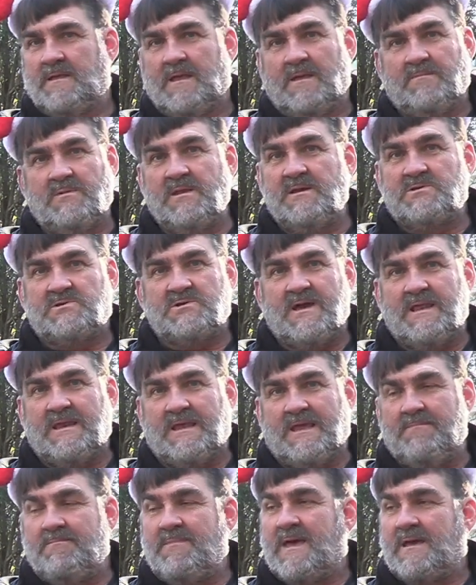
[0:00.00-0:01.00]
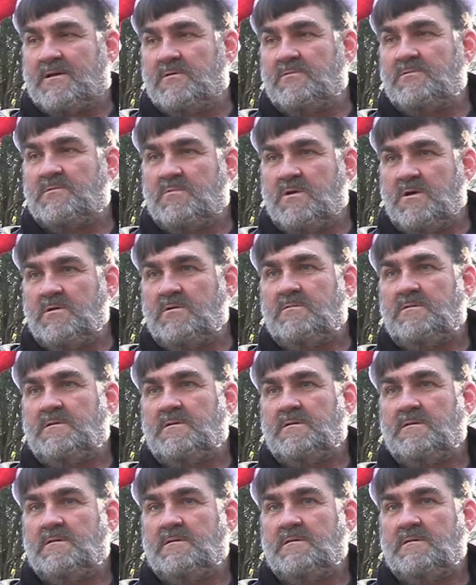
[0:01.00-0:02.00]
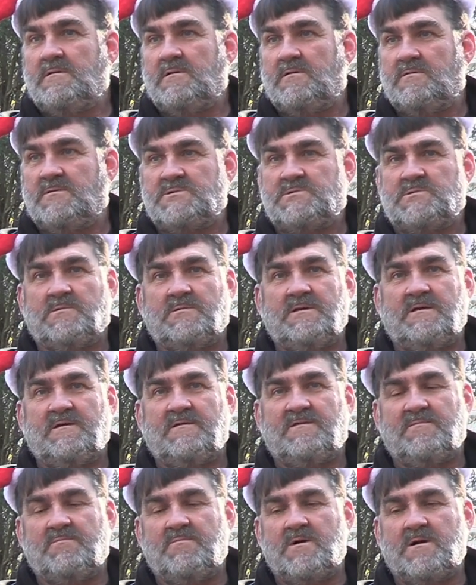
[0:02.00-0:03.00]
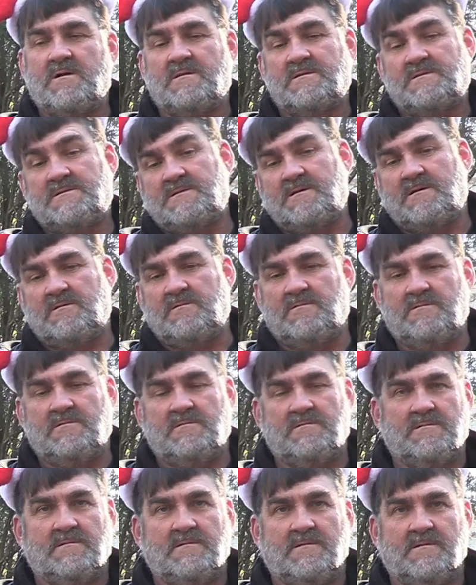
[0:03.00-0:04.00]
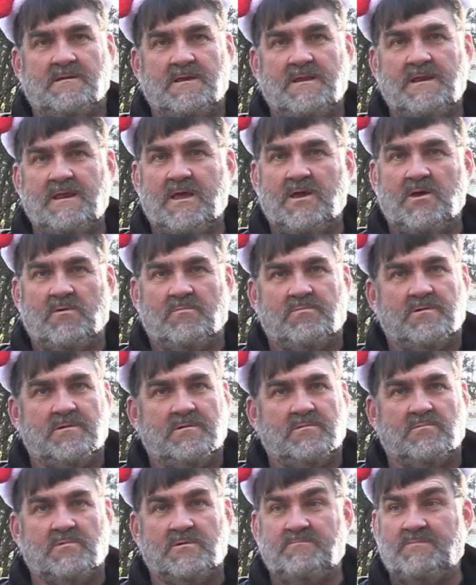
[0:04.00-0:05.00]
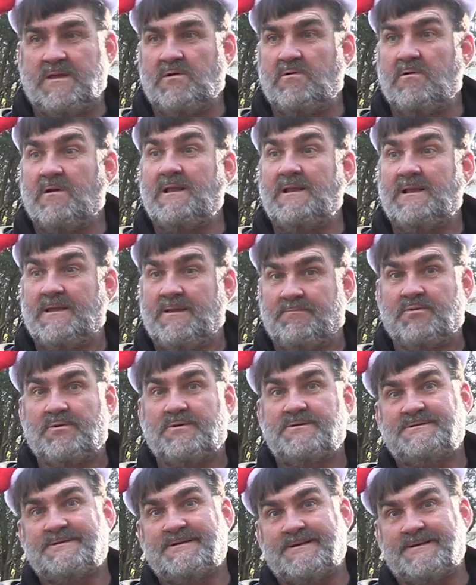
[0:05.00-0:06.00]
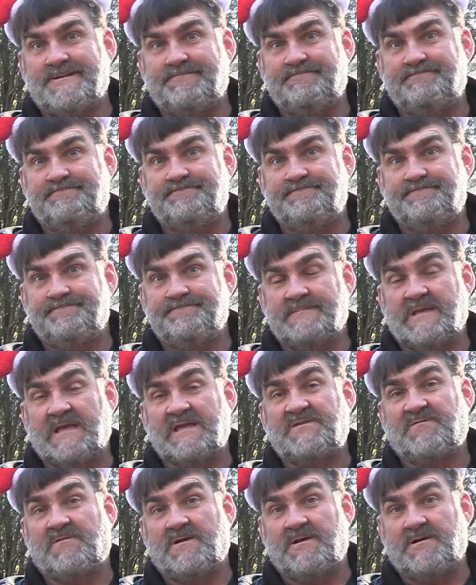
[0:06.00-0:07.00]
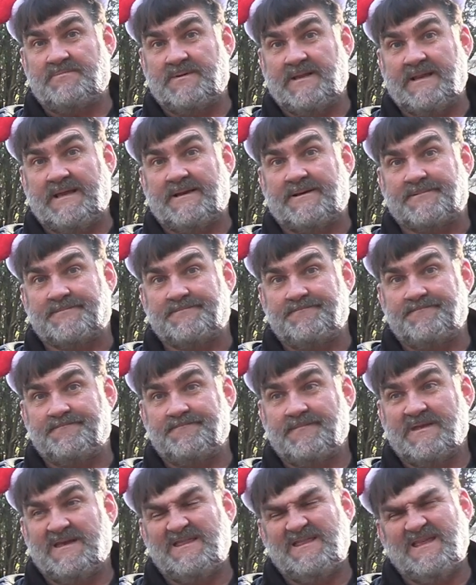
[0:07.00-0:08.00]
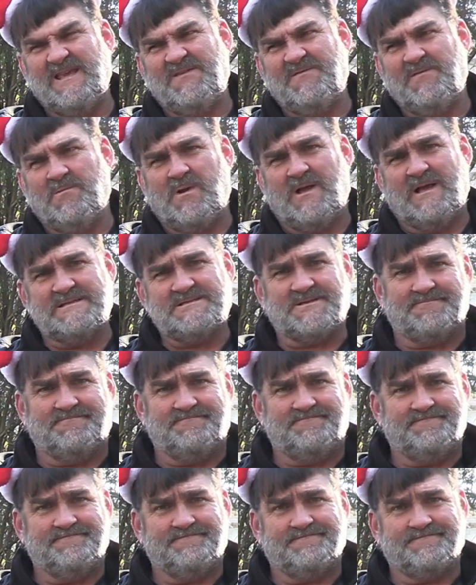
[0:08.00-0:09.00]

I'm going to try to get back on the road on the 20th of March. So any help would be greatly appreciated. Thanks for helping out. And thanks for watching.